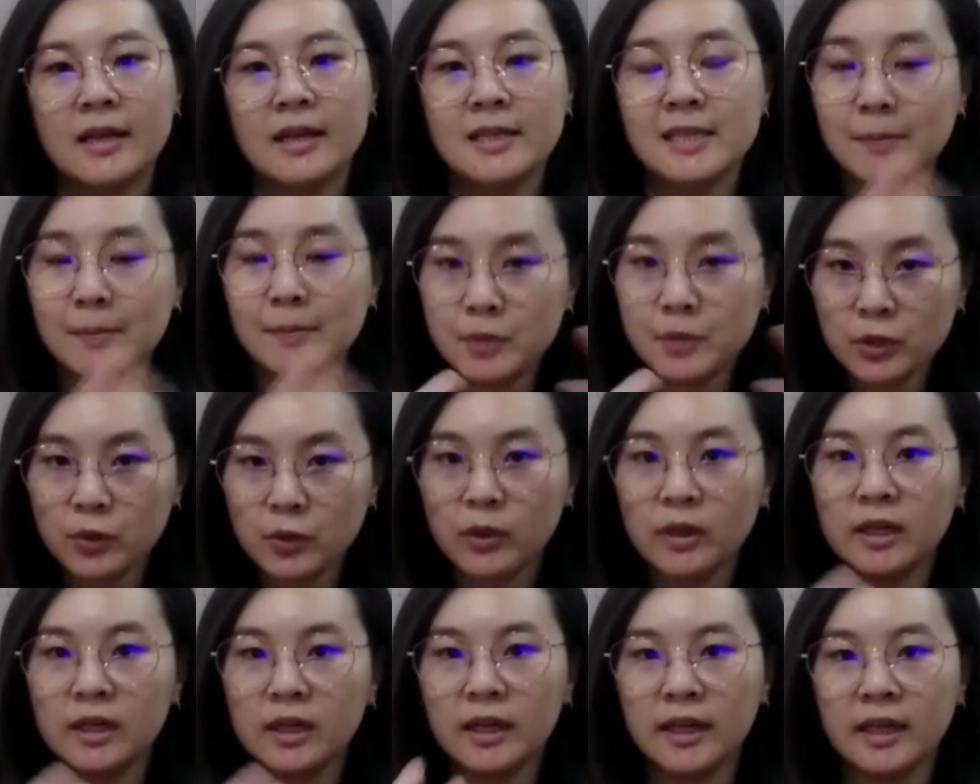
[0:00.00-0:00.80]

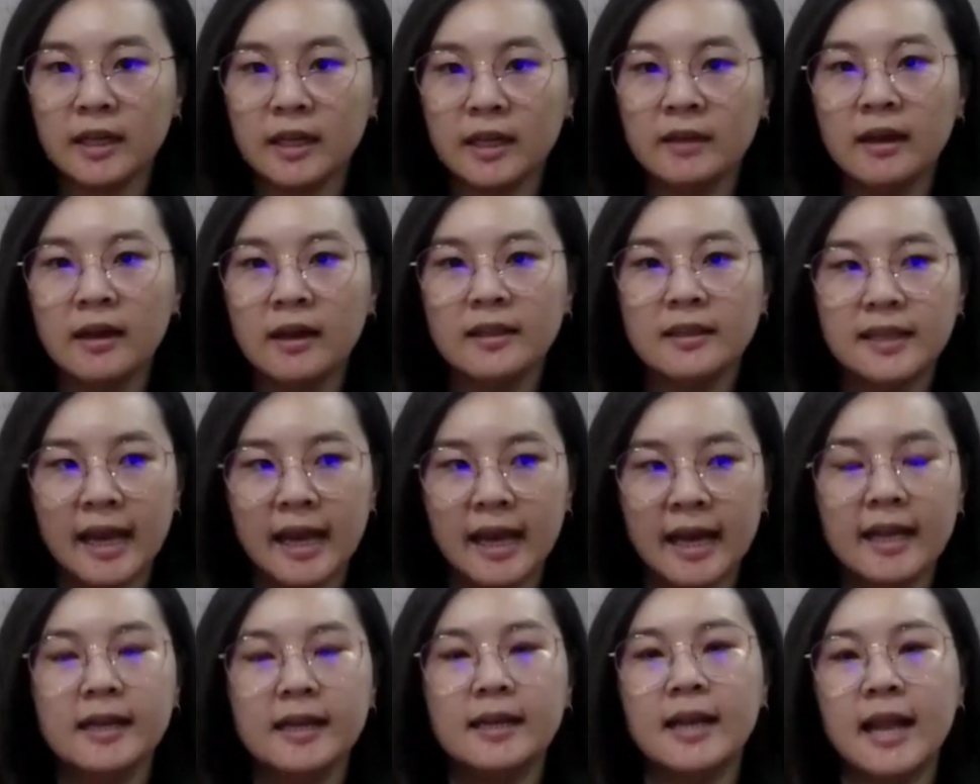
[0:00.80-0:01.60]
Subsequently,
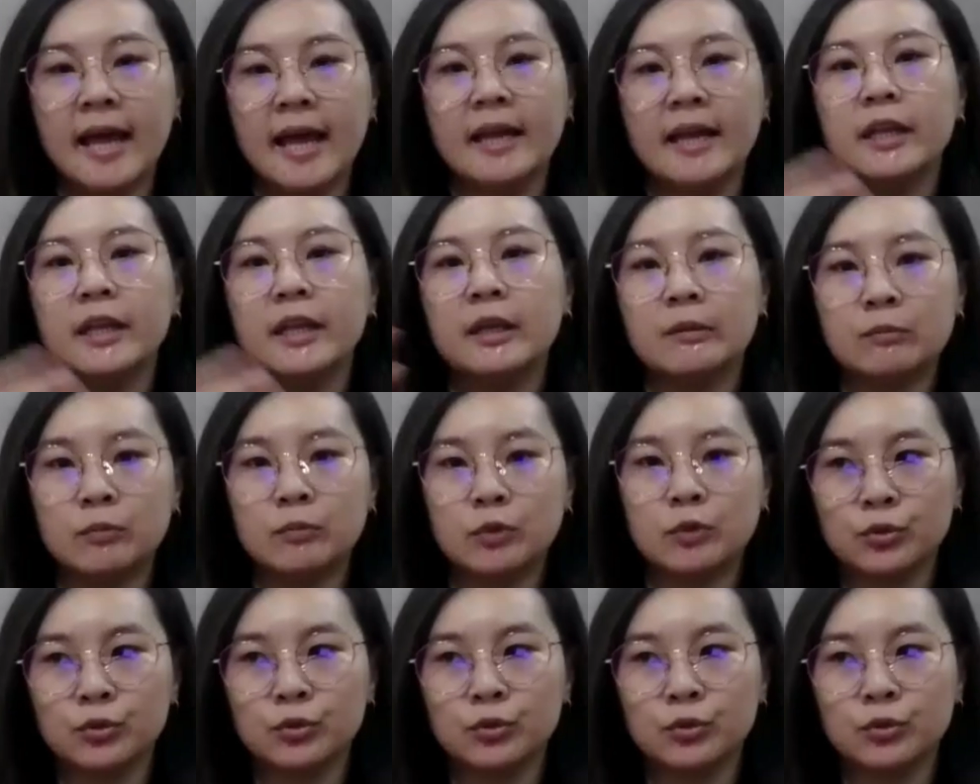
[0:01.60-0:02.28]
that led him